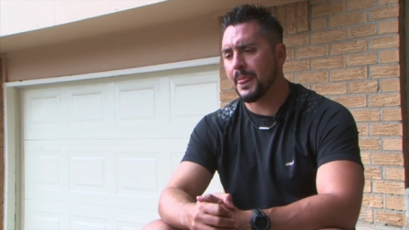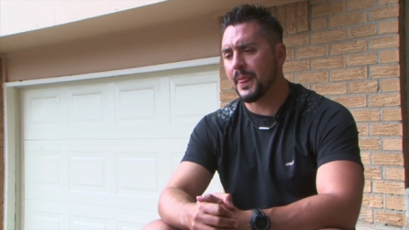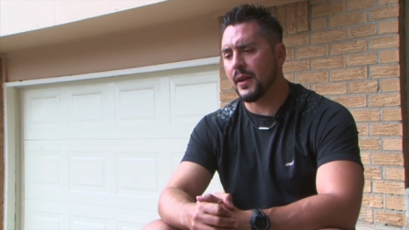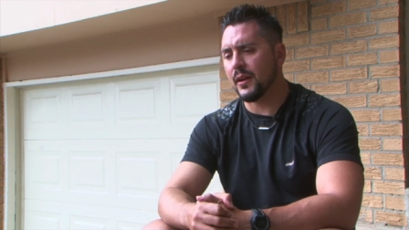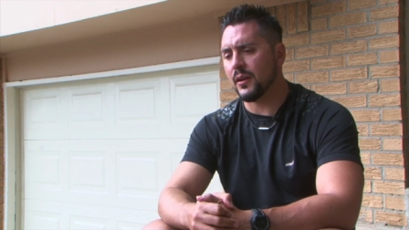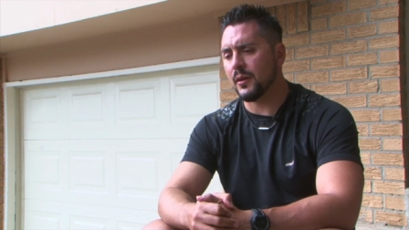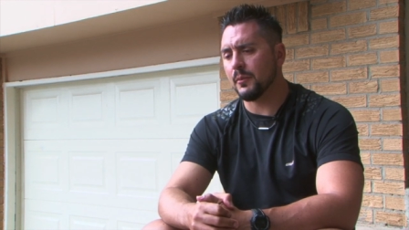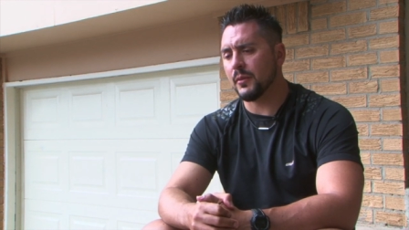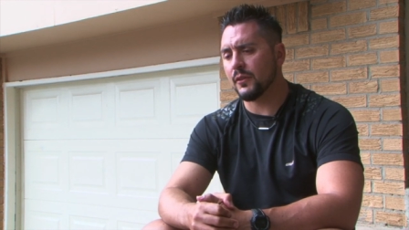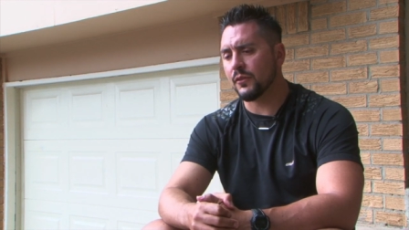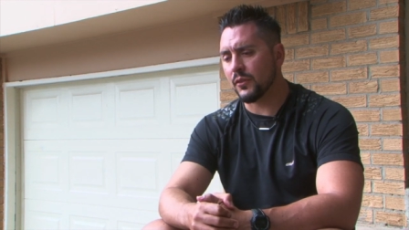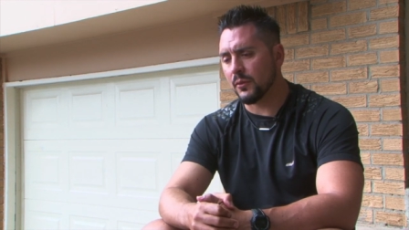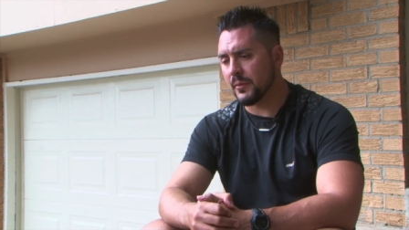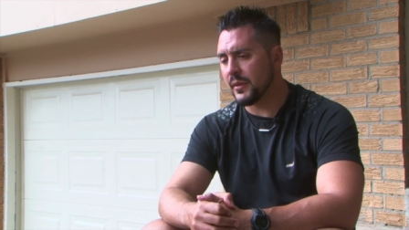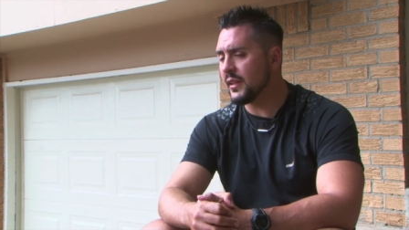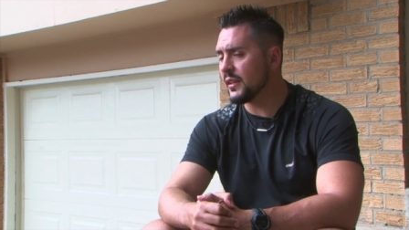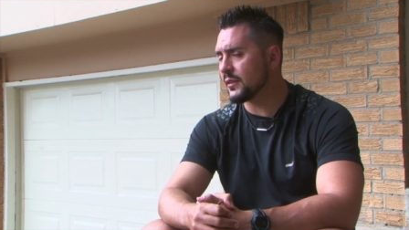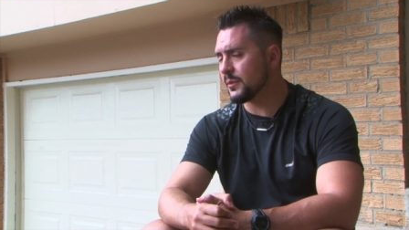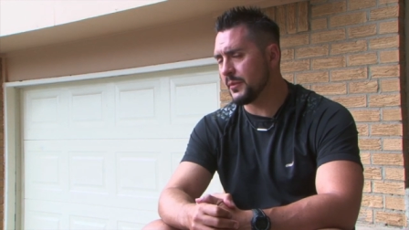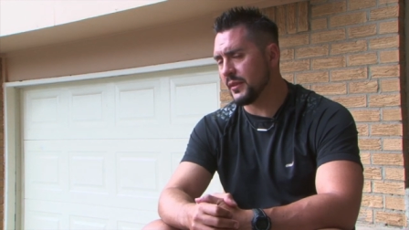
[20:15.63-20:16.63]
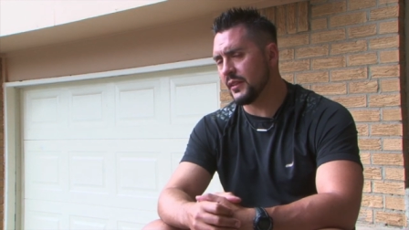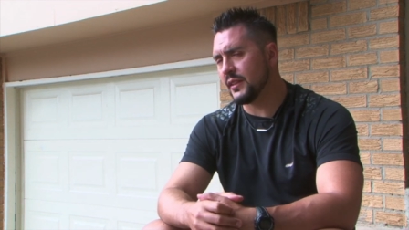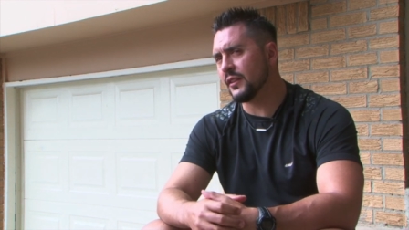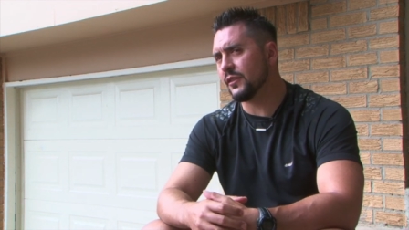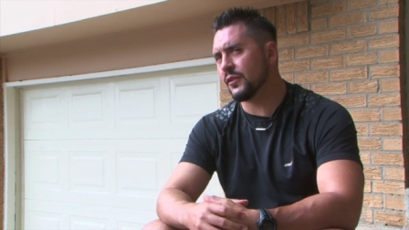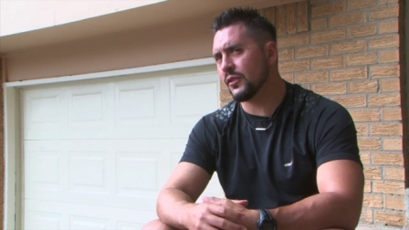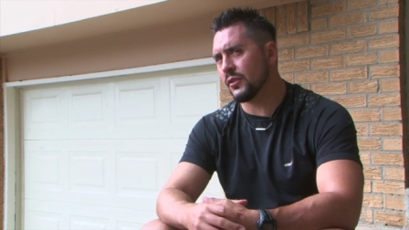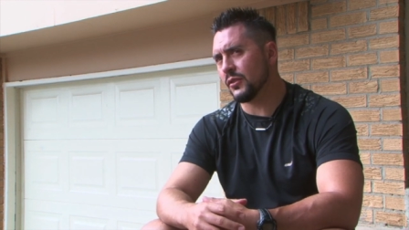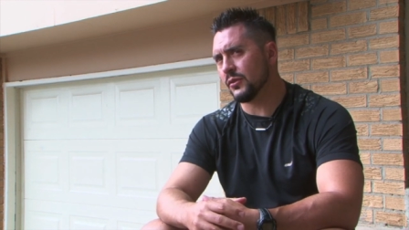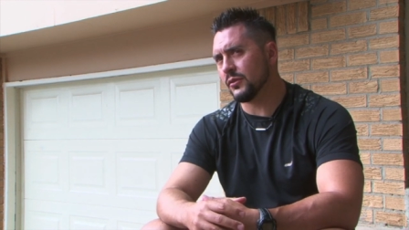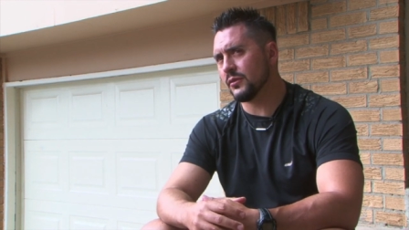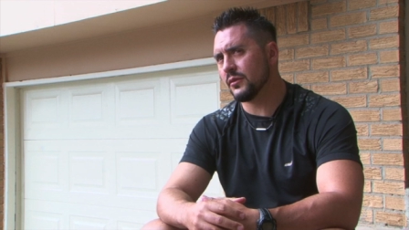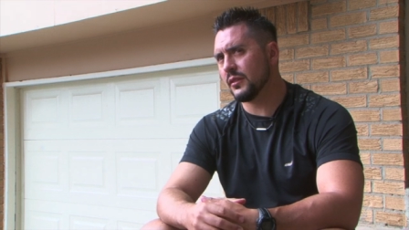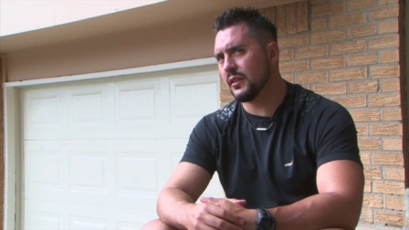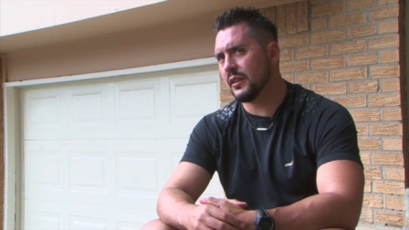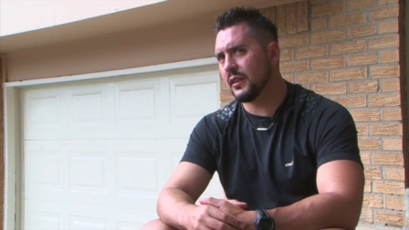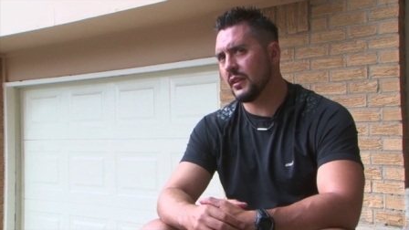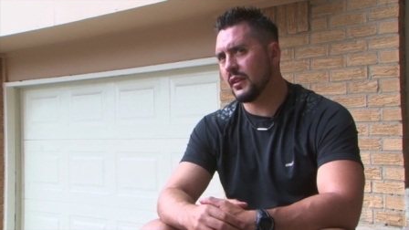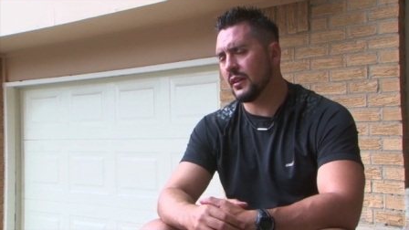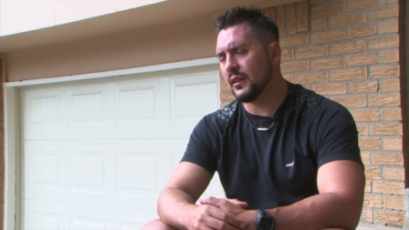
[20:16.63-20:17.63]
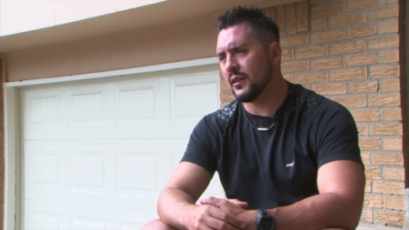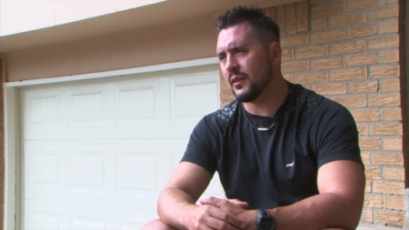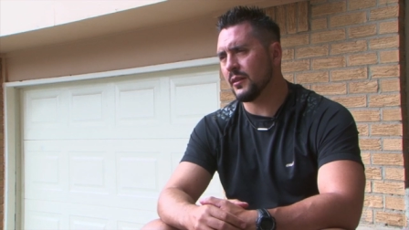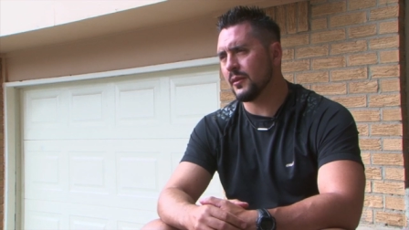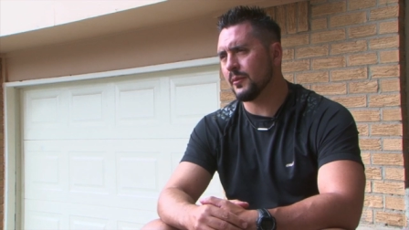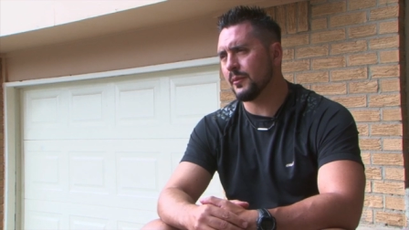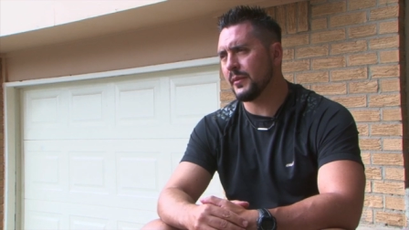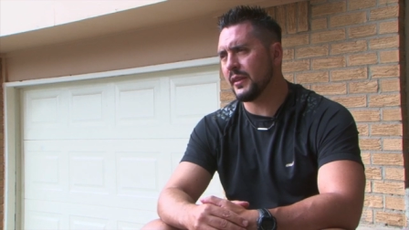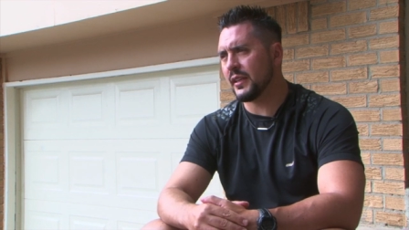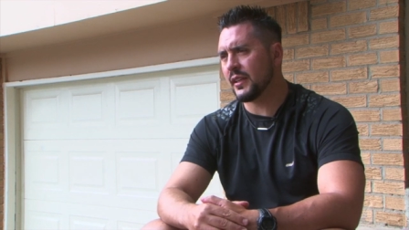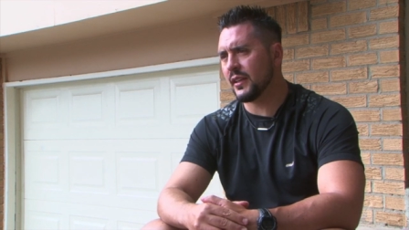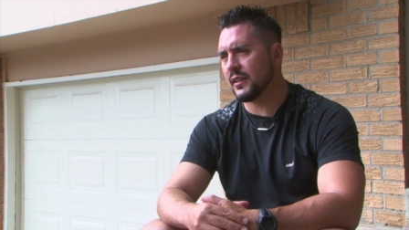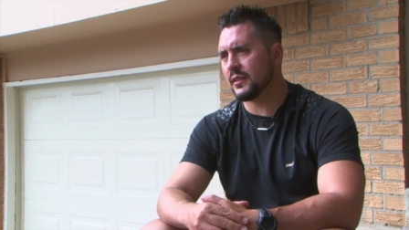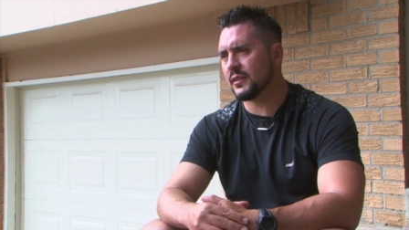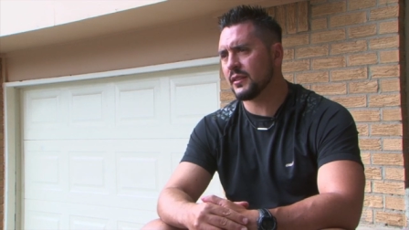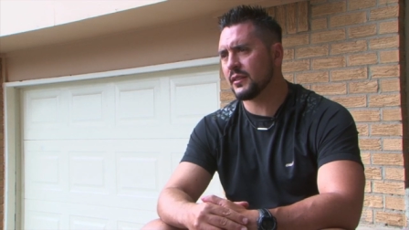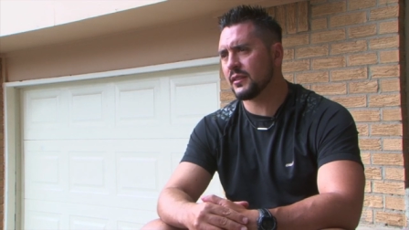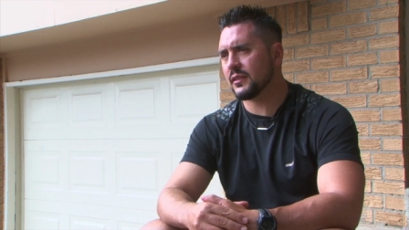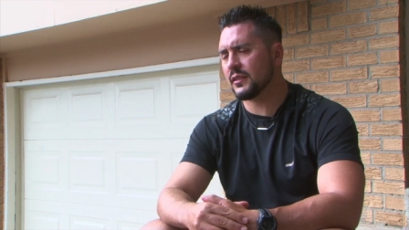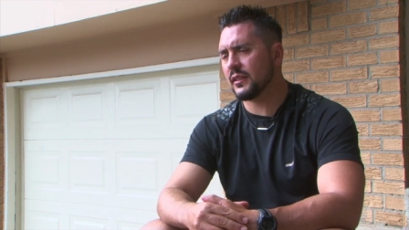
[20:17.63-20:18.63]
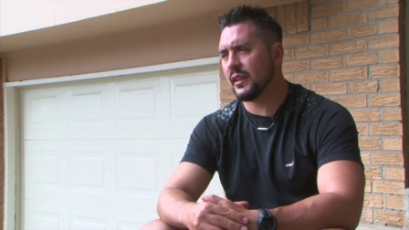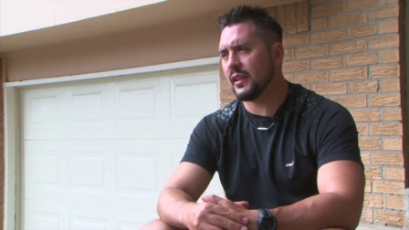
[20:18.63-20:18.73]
But for me, it's been difficult because